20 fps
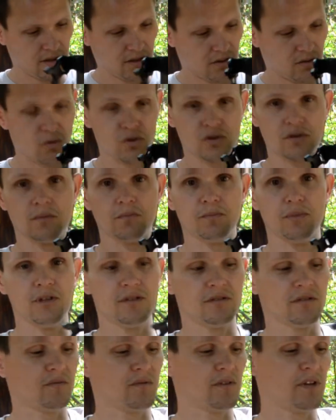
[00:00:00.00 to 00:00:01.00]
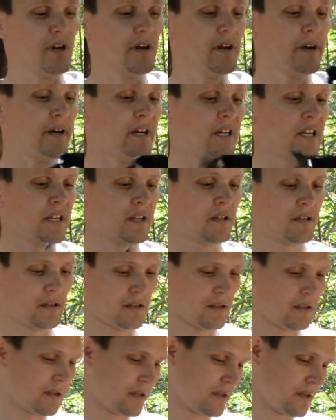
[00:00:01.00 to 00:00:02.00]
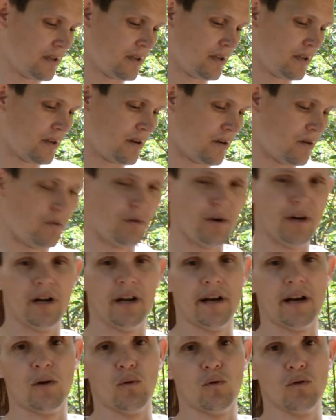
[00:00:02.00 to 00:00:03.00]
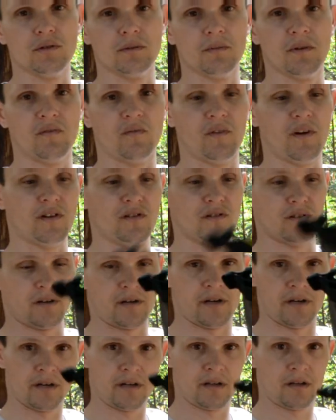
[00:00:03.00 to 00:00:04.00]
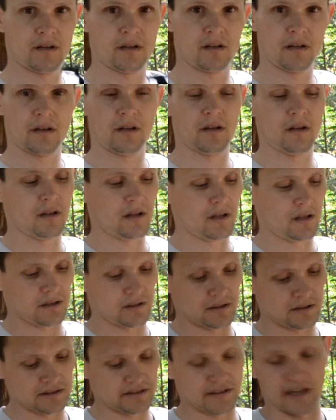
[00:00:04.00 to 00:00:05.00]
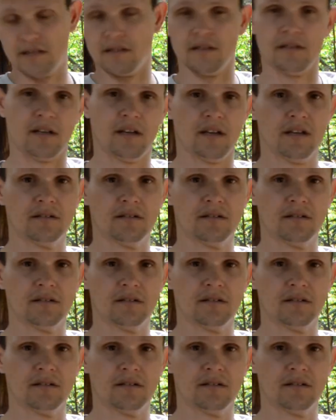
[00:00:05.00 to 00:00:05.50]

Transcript: Awesome piece of gear, really an awesome adventure necessity.